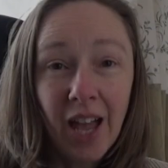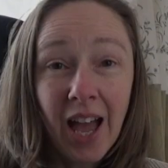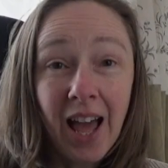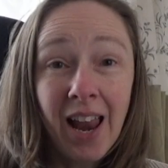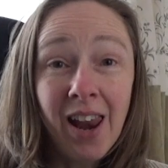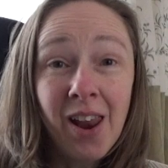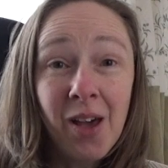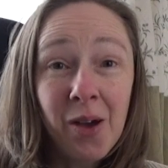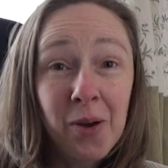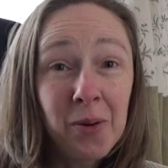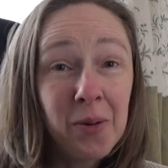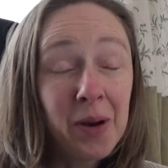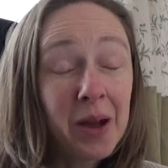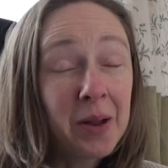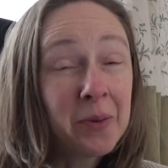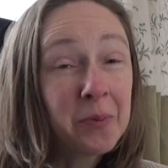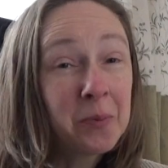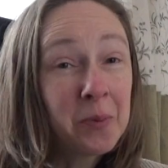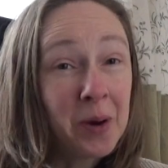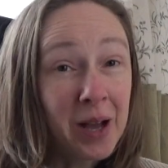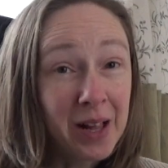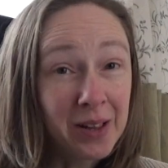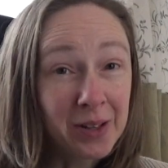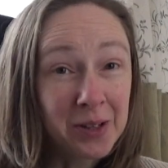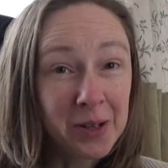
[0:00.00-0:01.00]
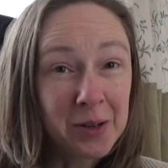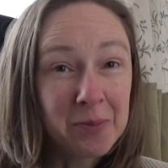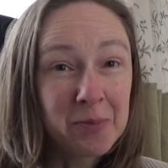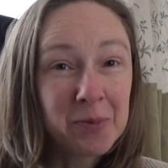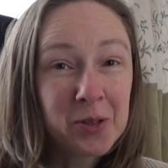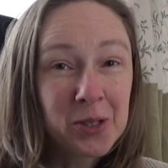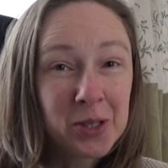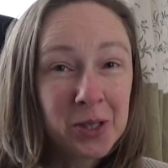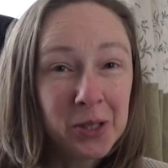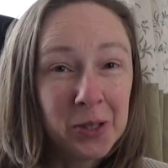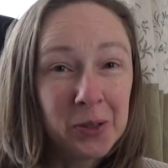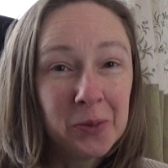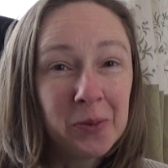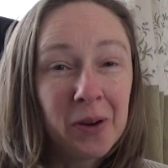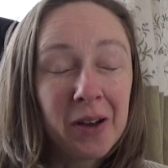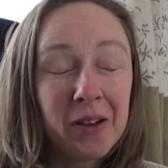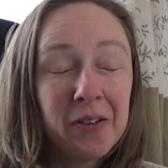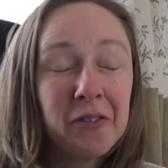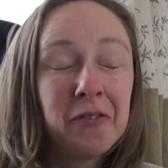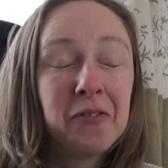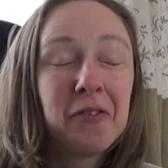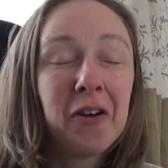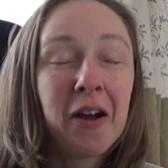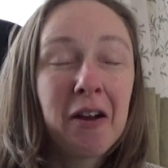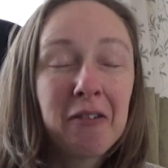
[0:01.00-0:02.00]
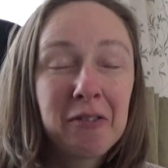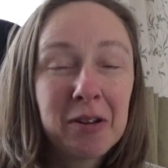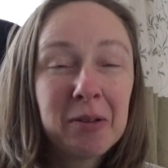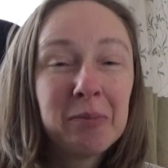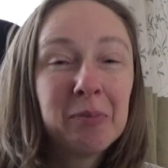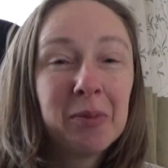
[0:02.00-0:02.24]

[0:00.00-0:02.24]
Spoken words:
hello and welcome to a very